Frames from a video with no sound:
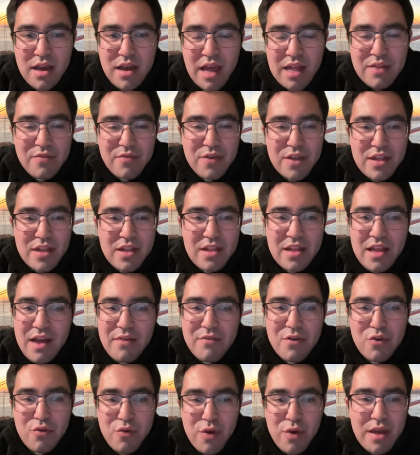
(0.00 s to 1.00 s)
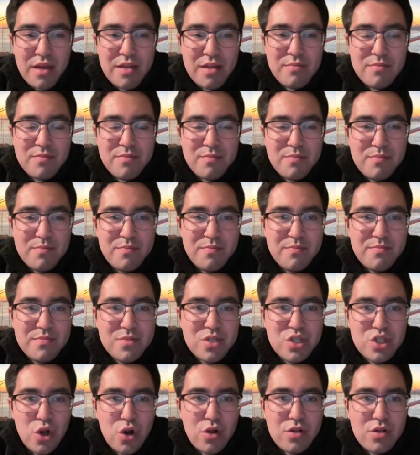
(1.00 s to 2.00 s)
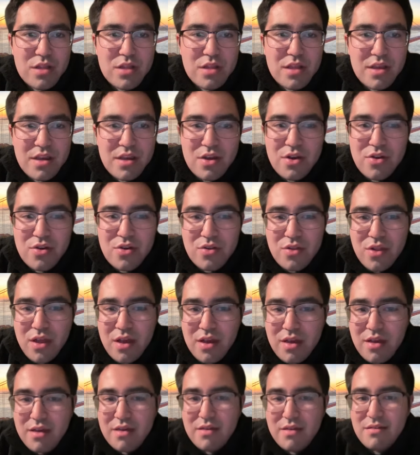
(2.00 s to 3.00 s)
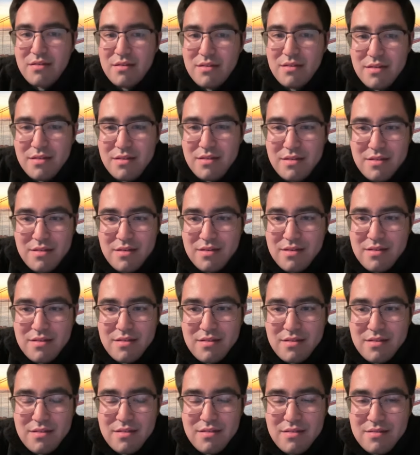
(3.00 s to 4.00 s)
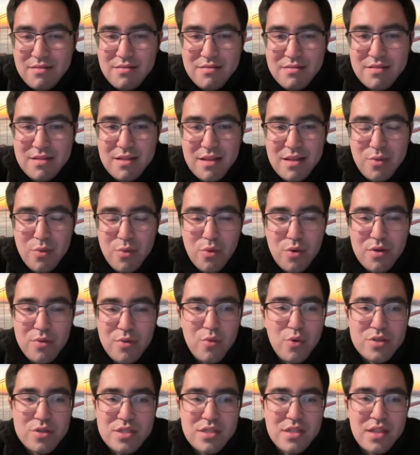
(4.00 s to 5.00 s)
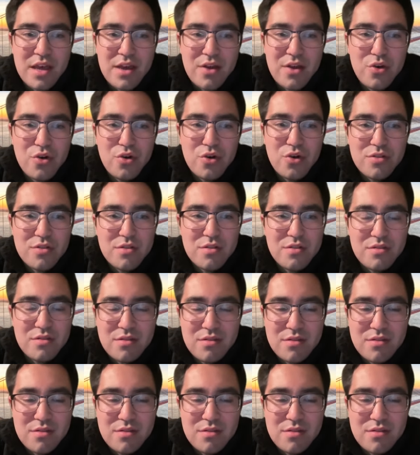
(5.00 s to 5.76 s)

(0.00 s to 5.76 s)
And if he didn't have a great start to the year, like it, it wasn't that good.